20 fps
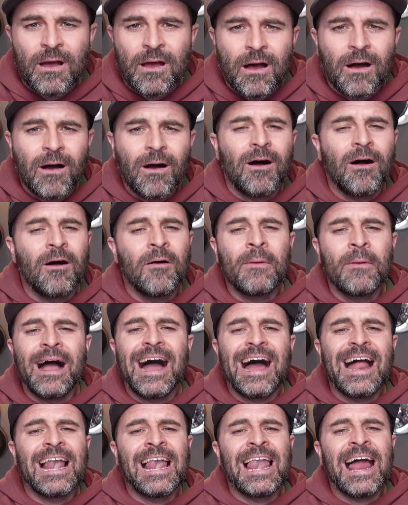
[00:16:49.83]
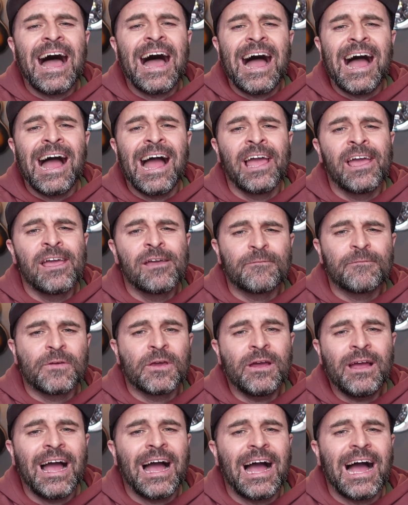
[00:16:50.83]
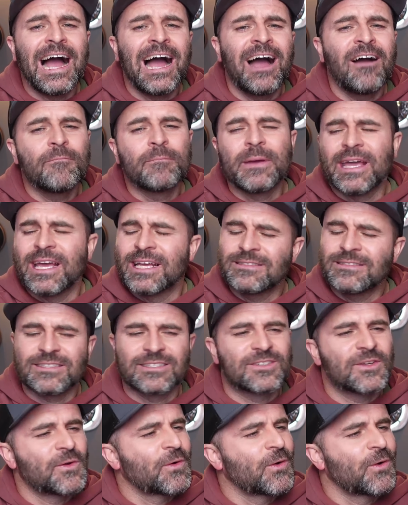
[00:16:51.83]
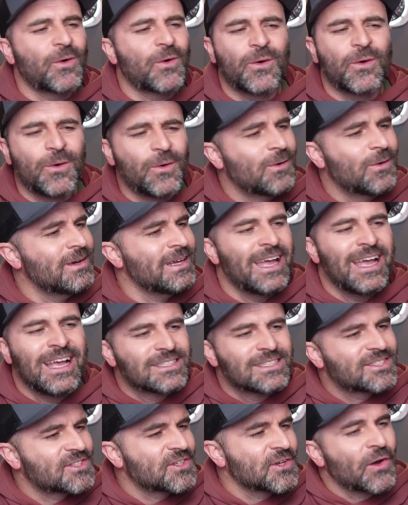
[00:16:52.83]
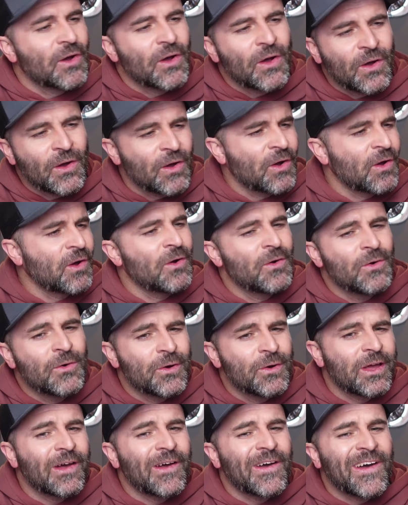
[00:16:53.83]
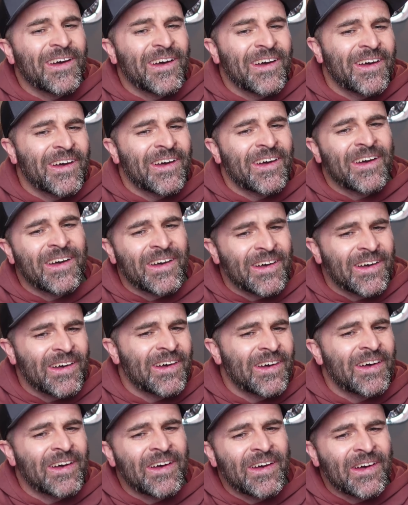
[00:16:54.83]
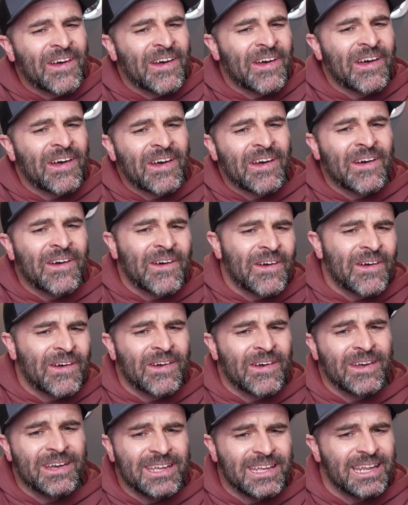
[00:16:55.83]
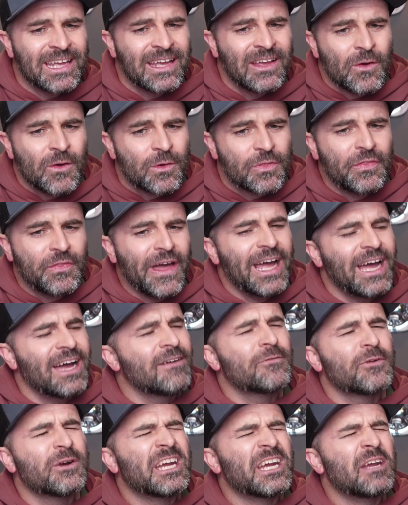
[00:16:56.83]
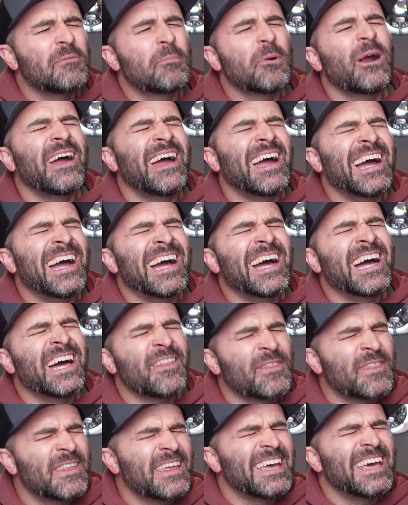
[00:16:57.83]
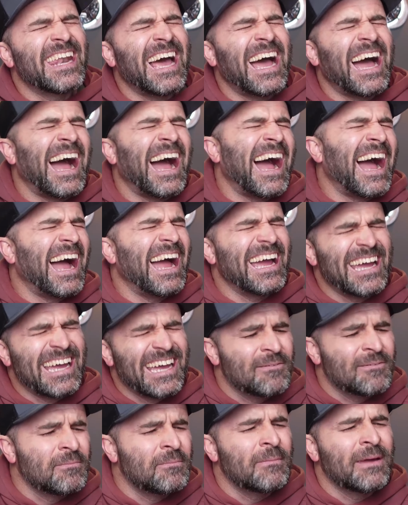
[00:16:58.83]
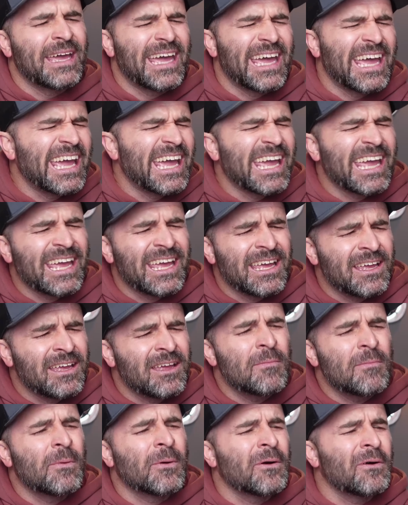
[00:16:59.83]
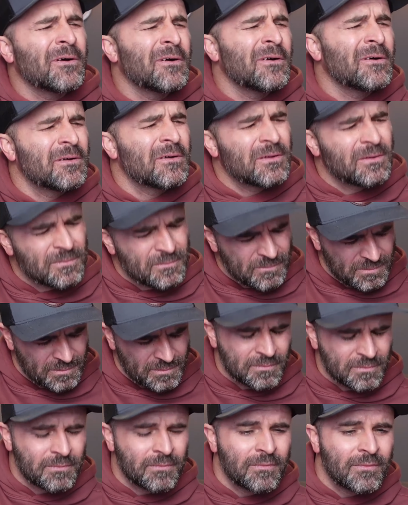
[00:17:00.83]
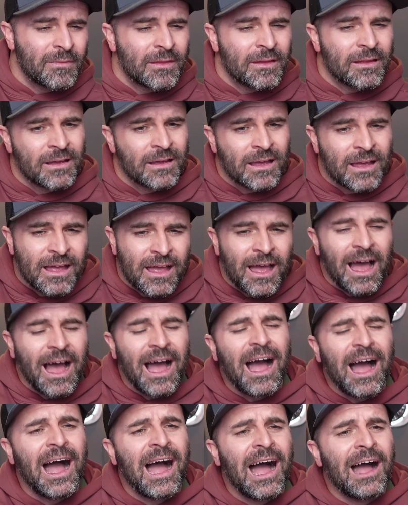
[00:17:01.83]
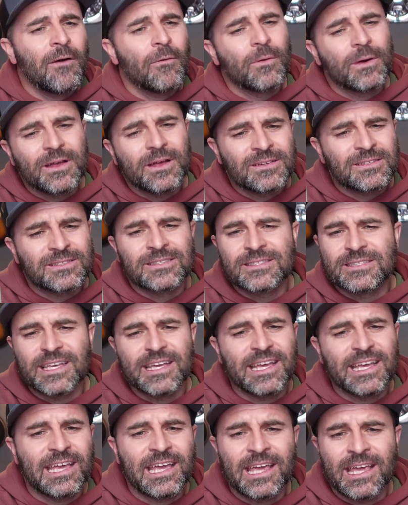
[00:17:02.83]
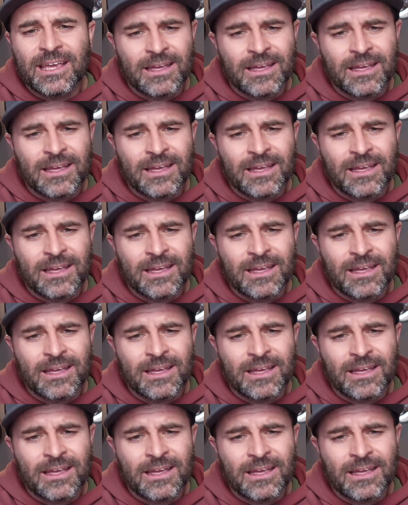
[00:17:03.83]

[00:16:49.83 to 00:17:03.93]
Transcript: All my life you have been so, so good. With every breath that I am able, I will sing